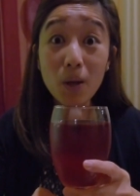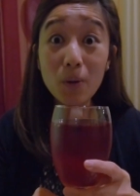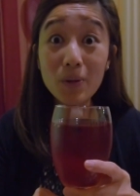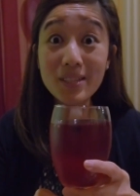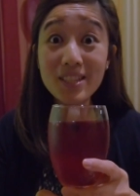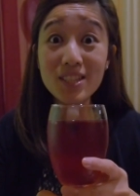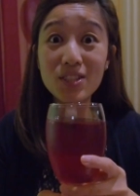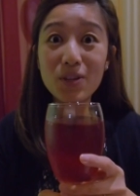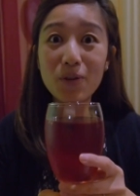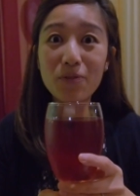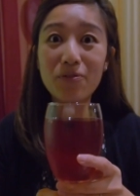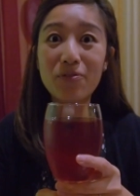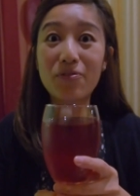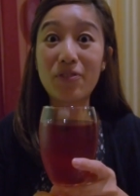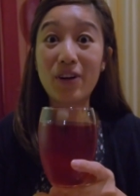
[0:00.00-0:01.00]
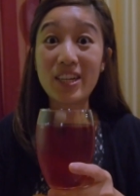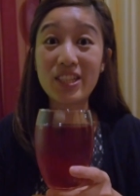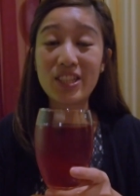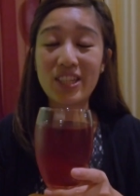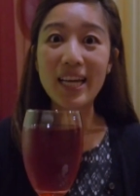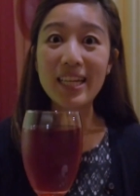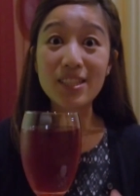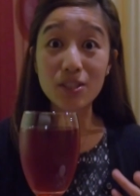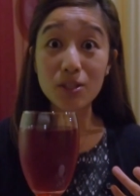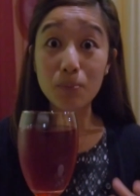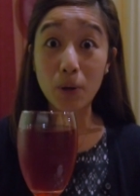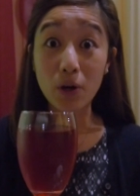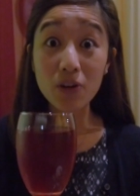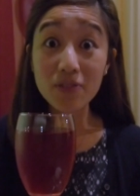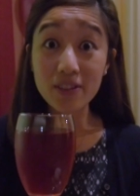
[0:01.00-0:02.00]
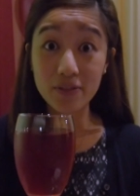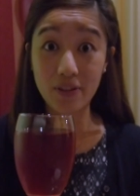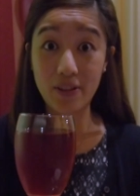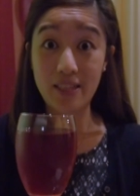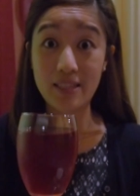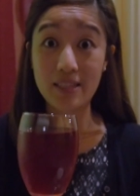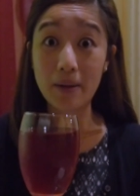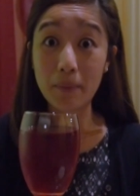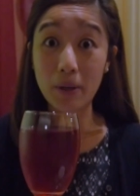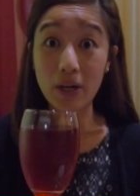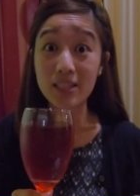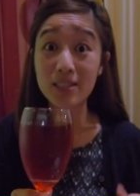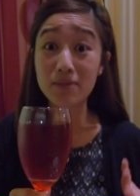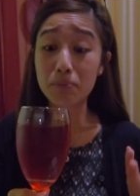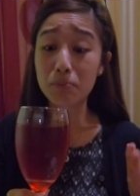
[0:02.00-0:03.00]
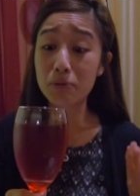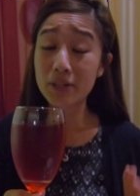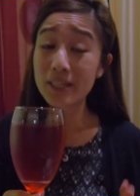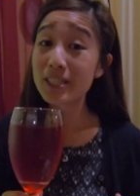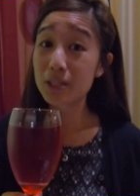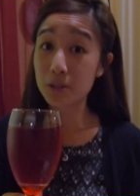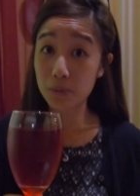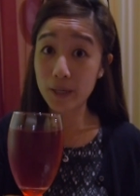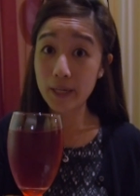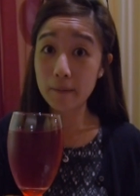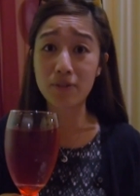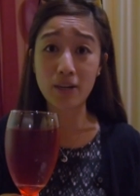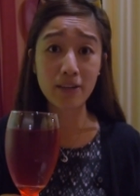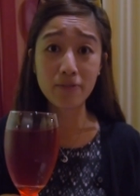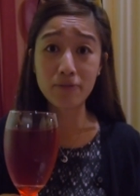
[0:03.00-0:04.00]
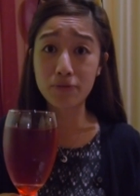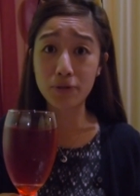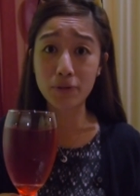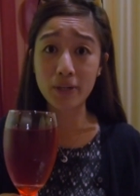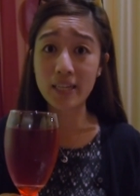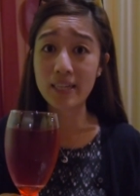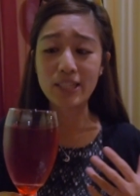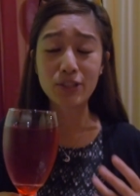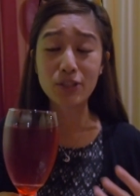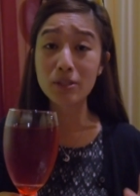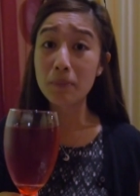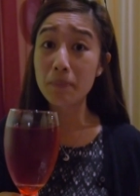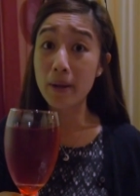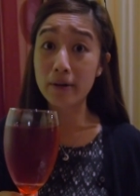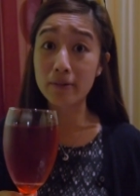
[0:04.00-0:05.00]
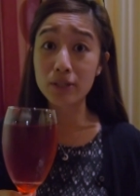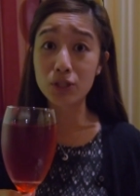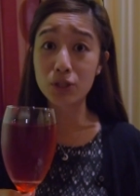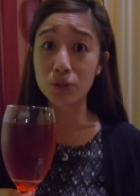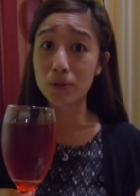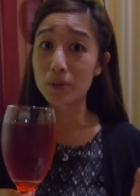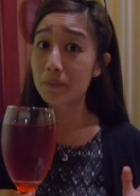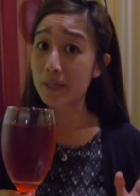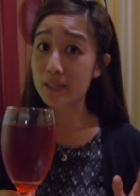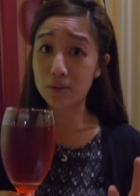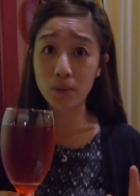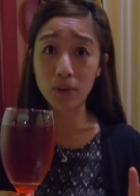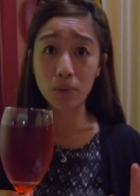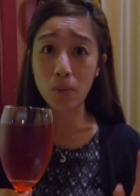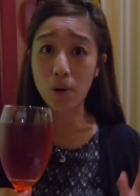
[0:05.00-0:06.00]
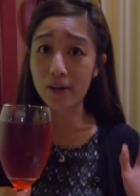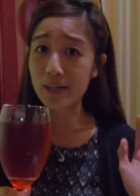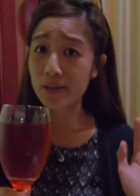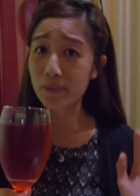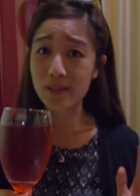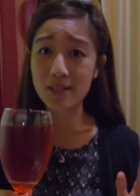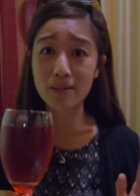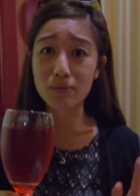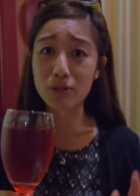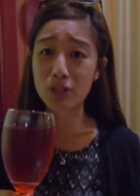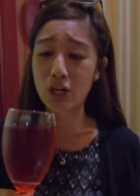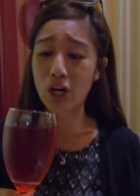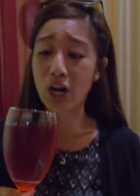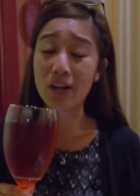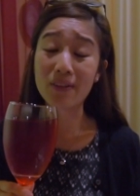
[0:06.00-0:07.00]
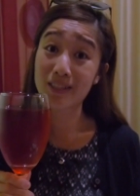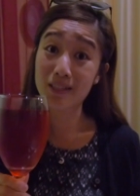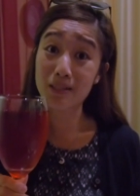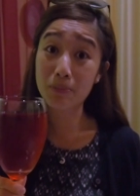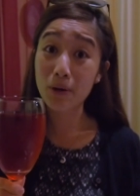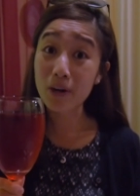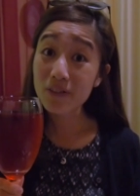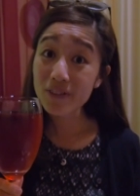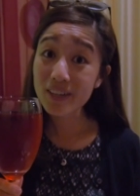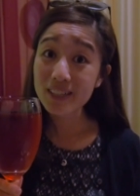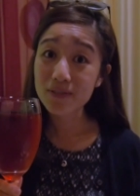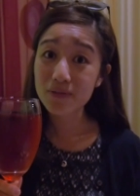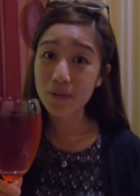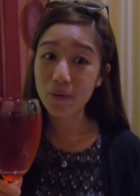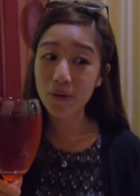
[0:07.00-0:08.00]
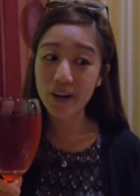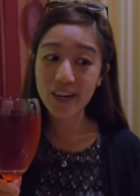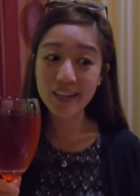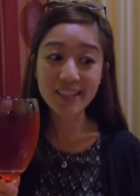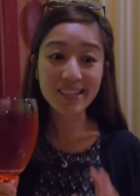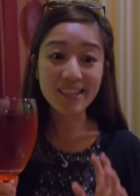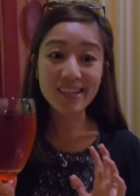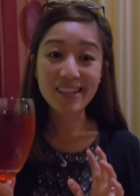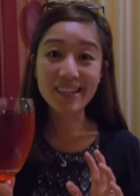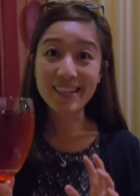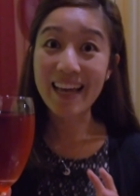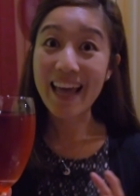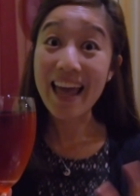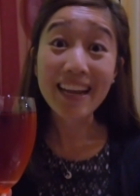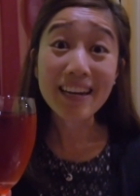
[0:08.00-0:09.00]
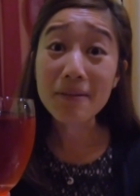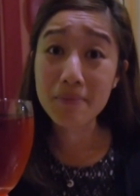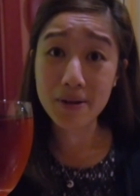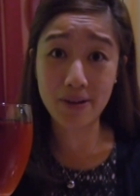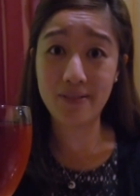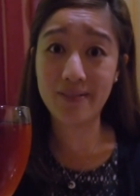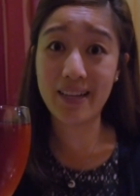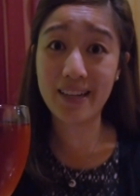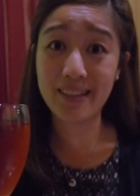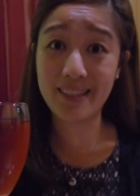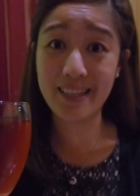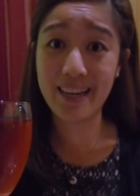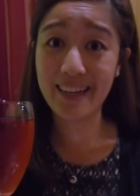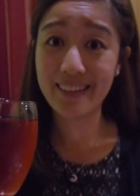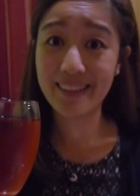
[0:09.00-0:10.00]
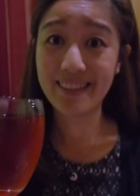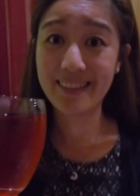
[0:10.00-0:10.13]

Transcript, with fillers: Oh, this is so fresh. It's just perfect for the summer. It's pretty sweet, very fruity. It's just a berry juice mixed with water with some sugar. This is perfect for any meal, I'd say.